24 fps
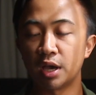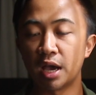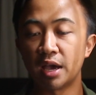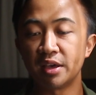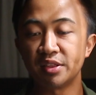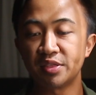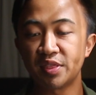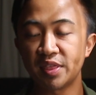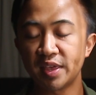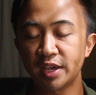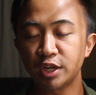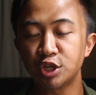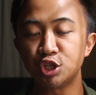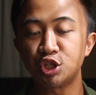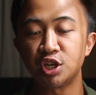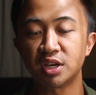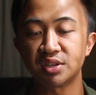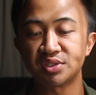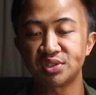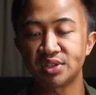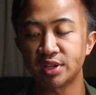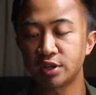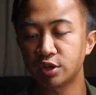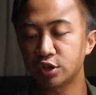I think
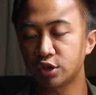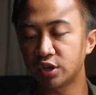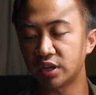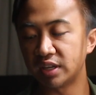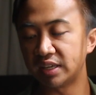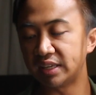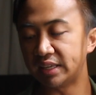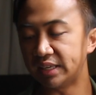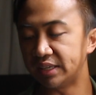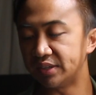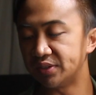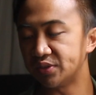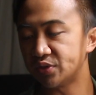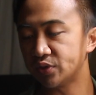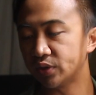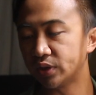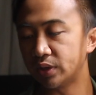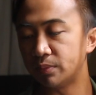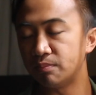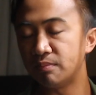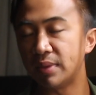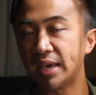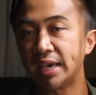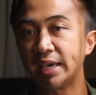Justin could have
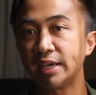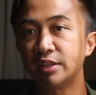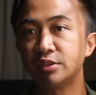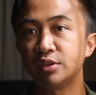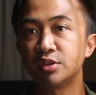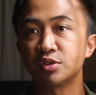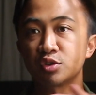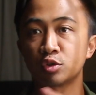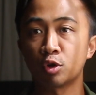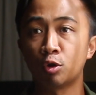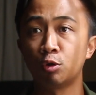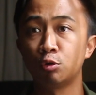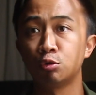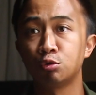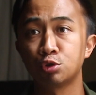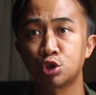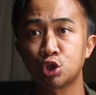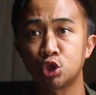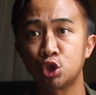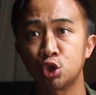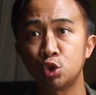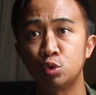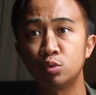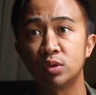easily made this whole
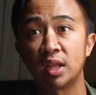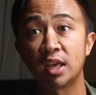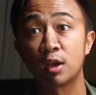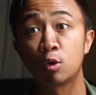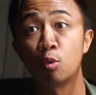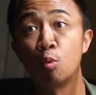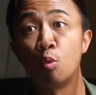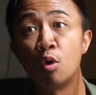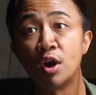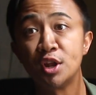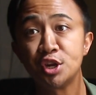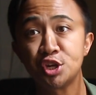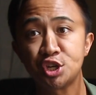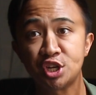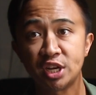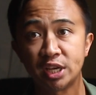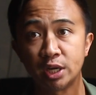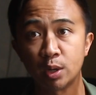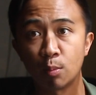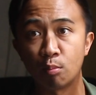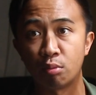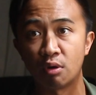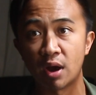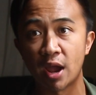shoe like one
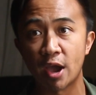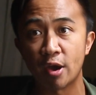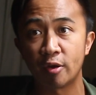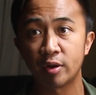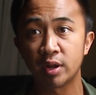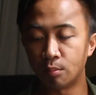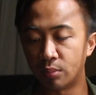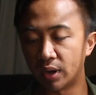shade of brown,